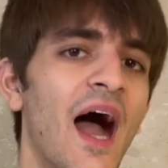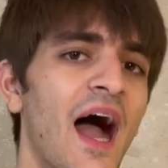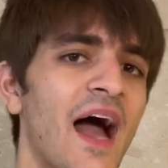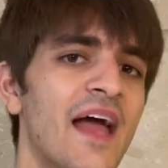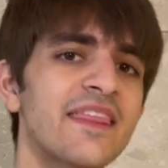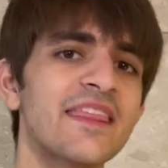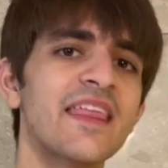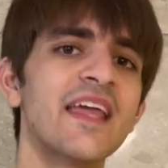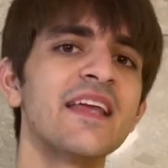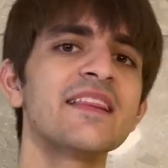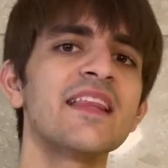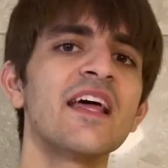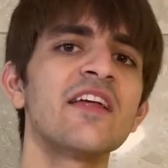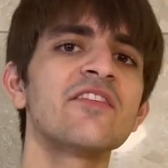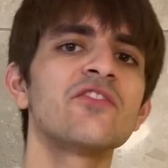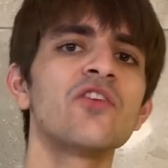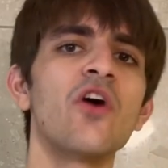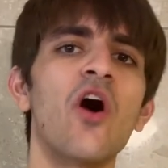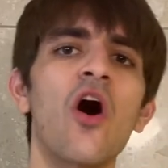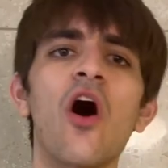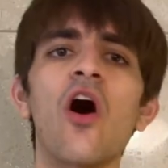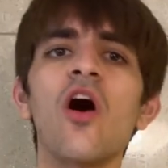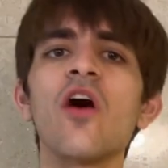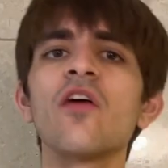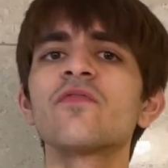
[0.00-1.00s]
I think that's
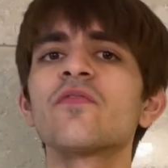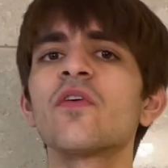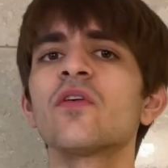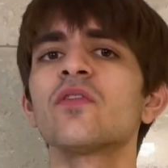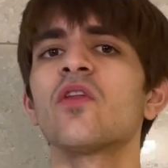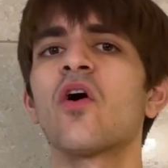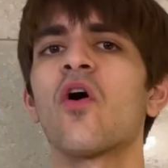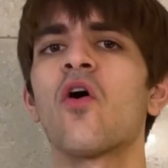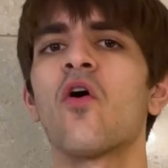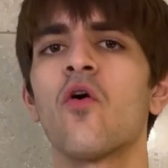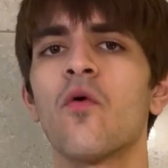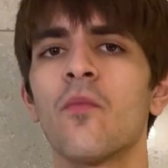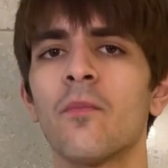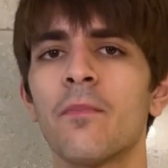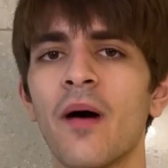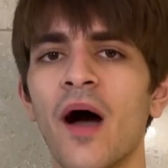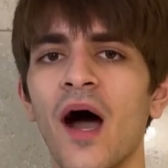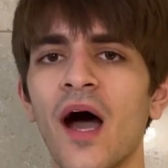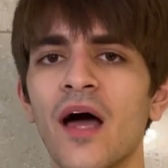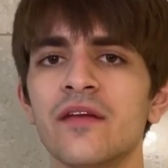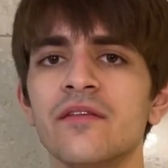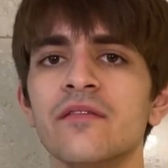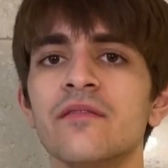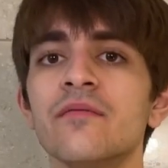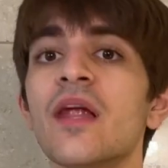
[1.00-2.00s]
all from the
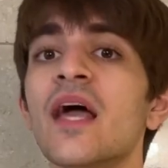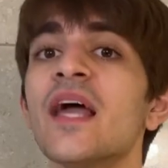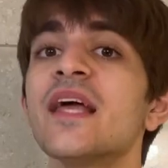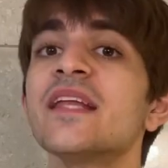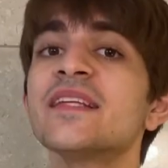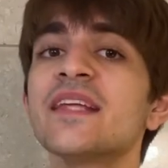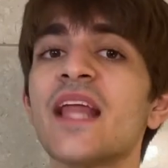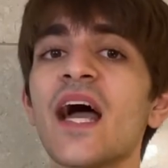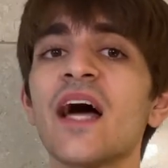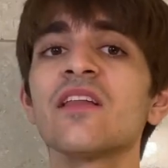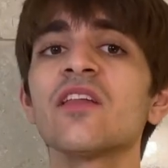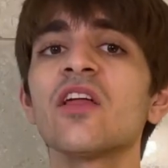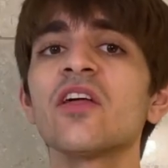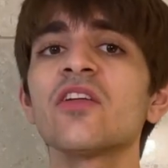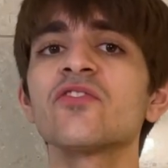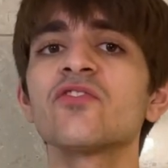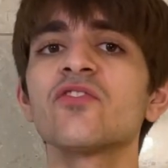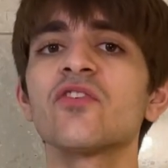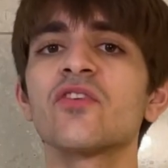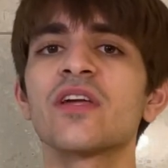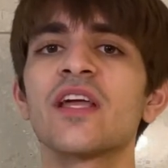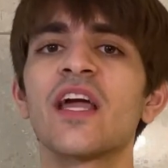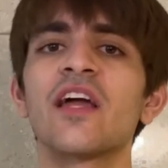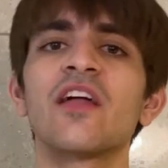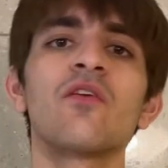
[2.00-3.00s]
HomePod. Now let's
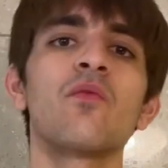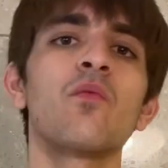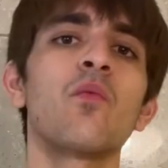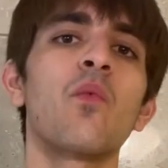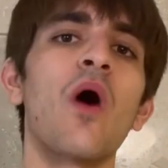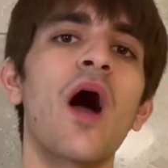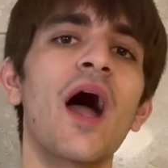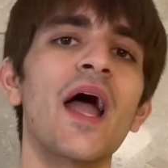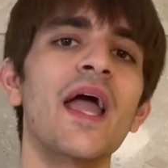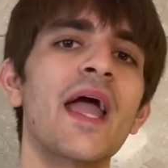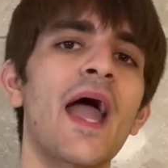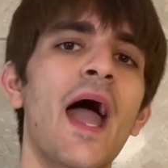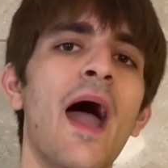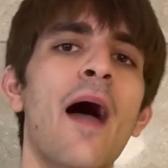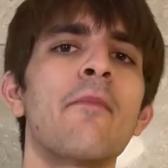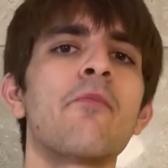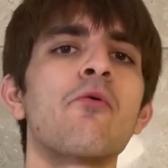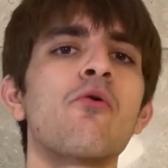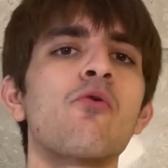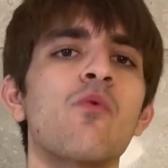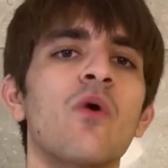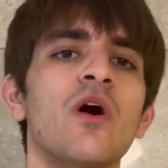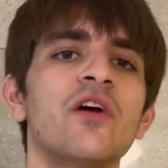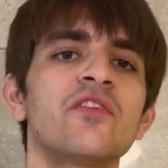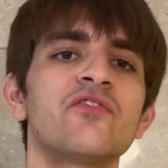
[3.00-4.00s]
look at why
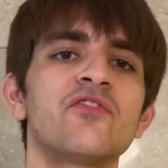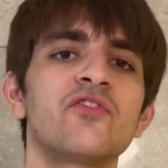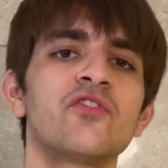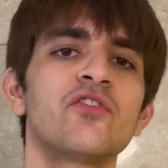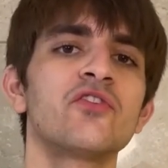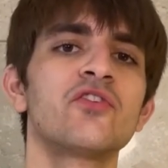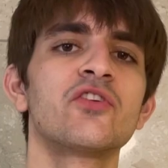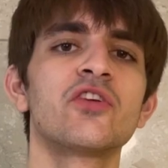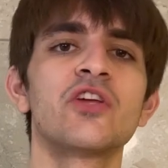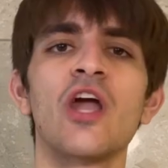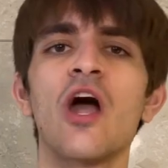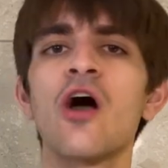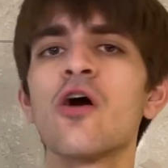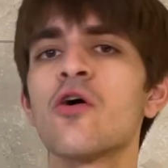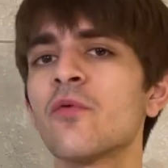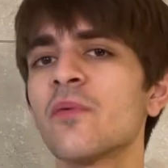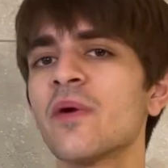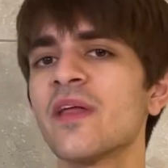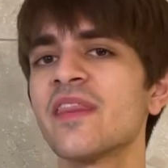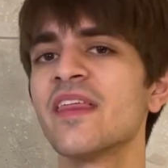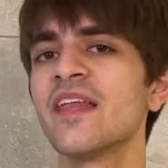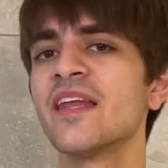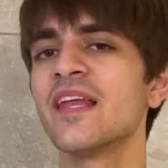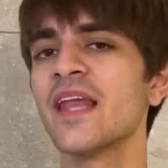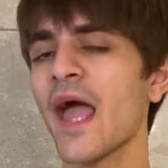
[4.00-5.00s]
Apple wants you to go
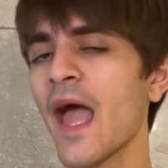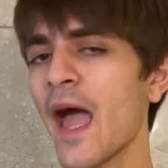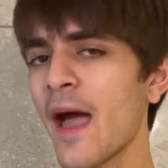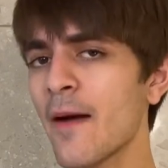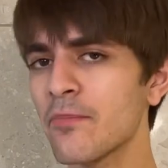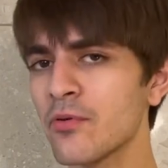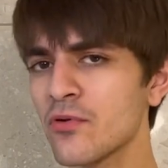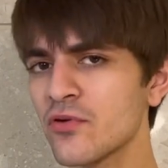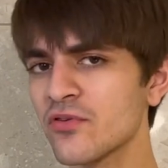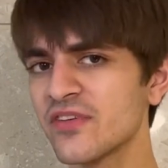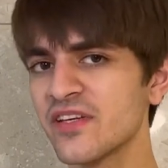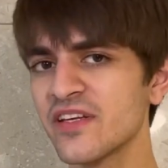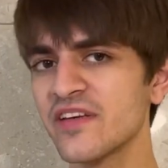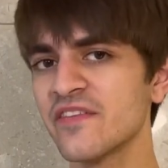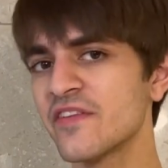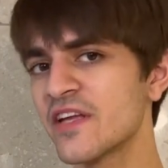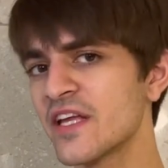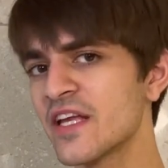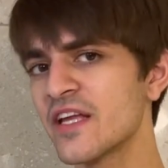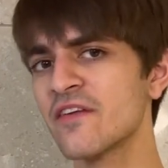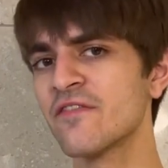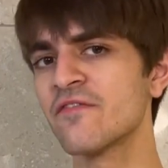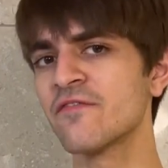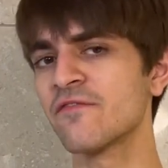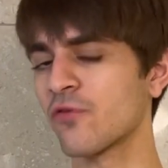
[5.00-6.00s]
with an Apple
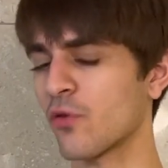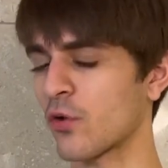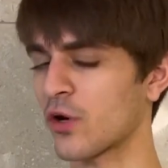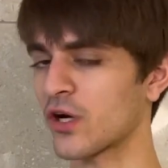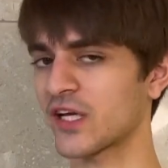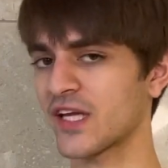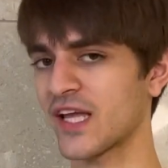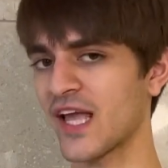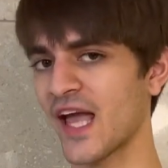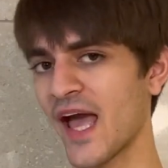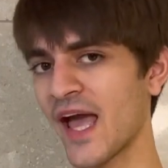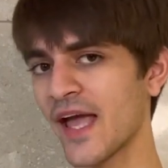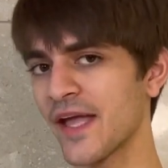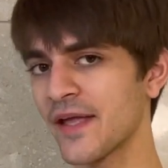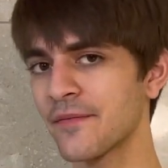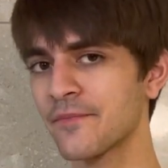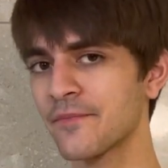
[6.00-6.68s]
TV 4K.